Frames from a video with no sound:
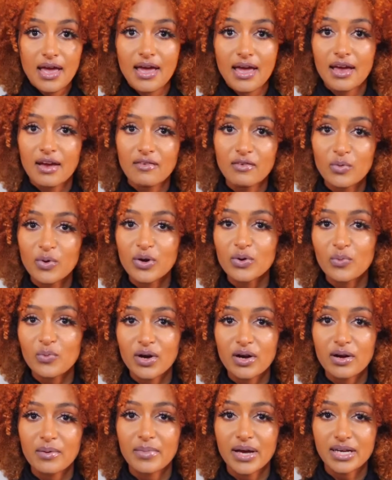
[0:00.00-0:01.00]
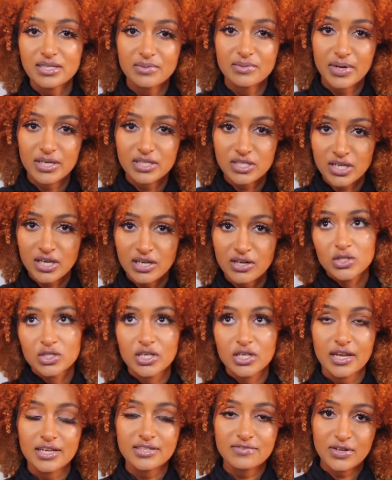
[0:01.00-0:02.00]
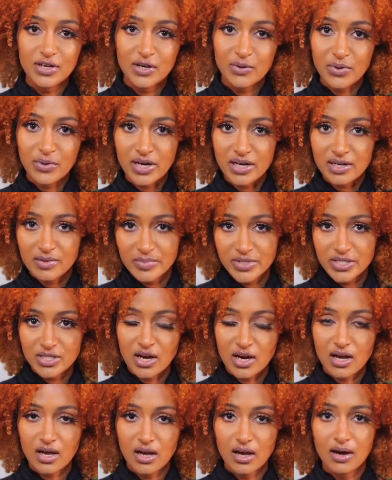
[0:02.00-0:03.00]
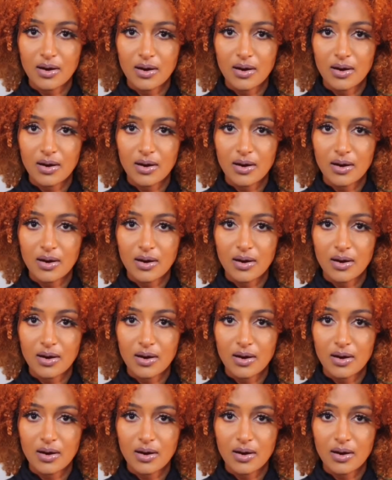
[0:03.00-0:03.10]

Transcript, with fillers: Hey everyone, welcome back to my channel. Today's video we're going to be talking